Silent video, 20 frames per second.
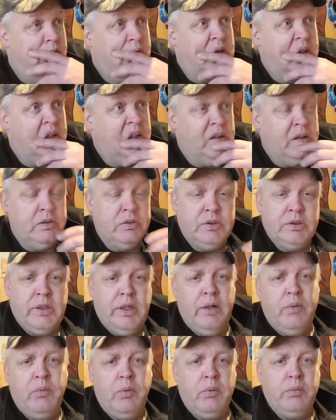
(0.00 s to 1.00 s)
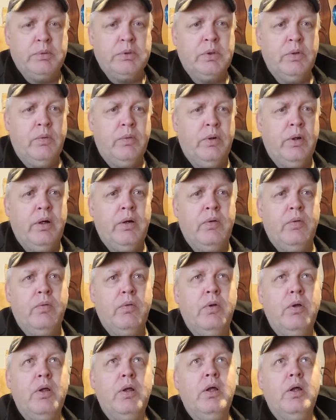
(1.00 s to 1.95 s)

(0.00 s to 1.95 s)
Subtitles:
couldn't understand what was going on.